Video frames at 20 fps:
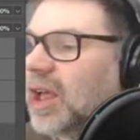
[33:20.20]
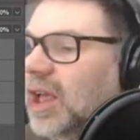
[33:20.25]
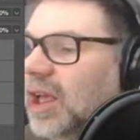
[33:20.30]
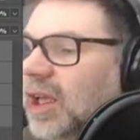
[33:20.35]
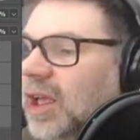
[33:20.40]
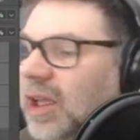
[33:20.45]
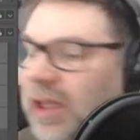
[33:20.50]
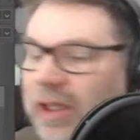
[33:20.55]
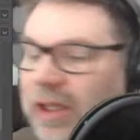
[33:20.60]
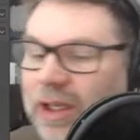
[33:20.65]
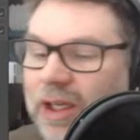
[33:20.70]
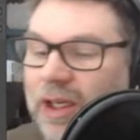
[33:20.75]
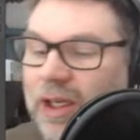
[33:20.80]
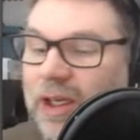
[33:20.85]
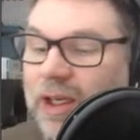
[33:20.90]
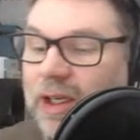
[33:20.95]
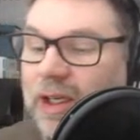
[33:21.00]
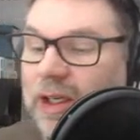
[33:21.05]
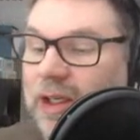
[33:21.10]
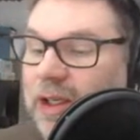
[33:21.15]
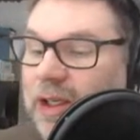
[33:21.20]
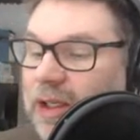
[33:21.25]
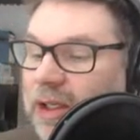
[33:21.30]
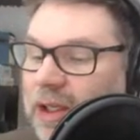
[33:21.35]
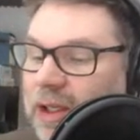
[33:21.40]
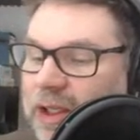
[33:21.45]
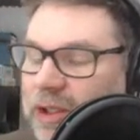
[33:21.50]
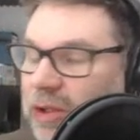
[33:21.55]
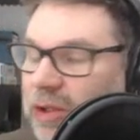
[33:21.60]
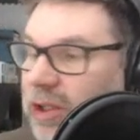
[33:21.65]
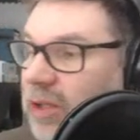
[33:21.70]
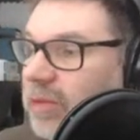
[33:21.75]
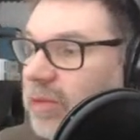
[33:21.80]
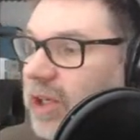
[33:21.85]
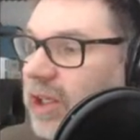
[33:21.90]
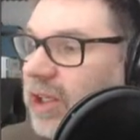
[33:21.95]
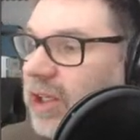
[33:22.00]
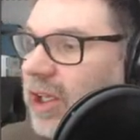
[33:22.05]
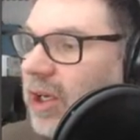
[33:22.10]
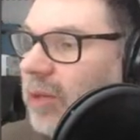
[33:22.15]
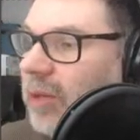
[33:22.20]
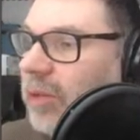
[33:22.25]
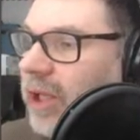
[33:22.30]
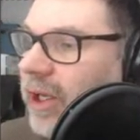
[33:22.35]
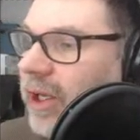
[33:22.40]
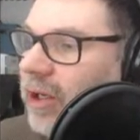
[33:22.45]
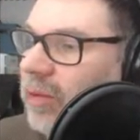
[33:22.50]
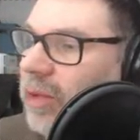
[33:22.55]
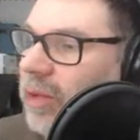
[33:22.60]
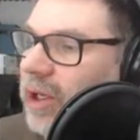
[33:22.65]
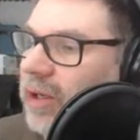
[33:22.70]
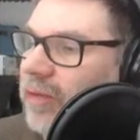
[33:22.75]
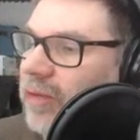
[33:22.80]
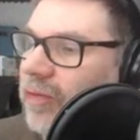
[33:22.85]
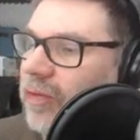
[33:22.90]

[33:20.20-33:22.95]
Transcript: and uh, I can do a little bit of cleanup later but